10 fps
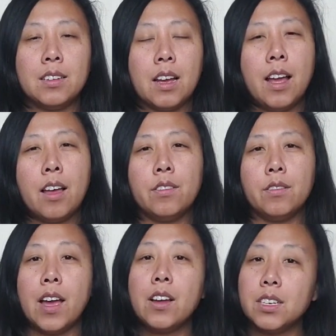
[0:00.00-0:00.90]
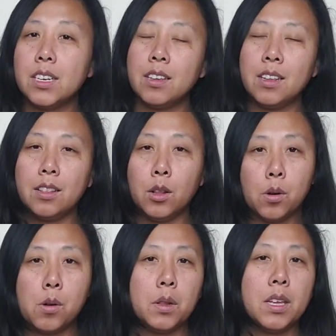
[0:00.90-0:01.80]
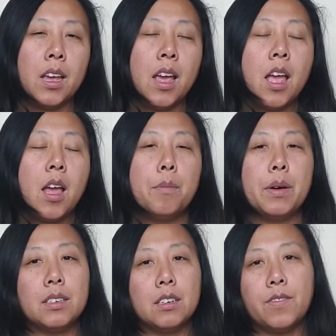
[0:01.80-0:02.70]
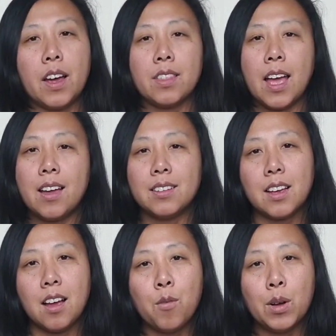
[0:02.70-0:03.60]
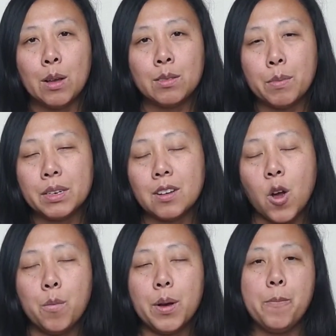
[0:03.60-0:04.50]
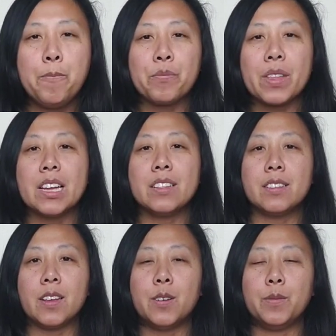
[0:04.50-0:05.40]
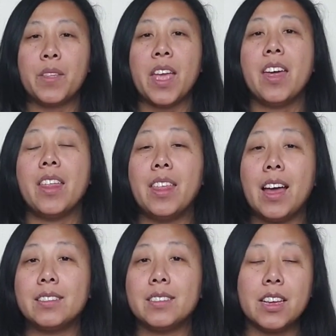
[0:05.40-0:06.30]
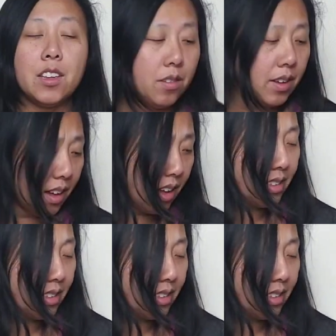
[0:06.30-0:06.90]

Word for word: I haven't found any locally, but I did find that uh, while I was up in Tacoma. So that's it, you guys. I